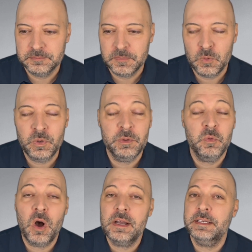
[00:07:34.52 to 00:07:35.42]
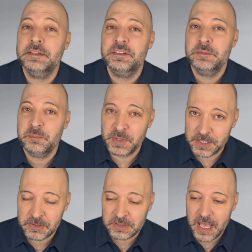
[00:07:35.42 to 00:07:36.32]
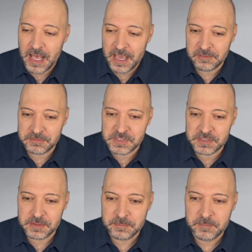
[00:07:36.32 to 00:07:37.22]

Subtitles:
We want better lives.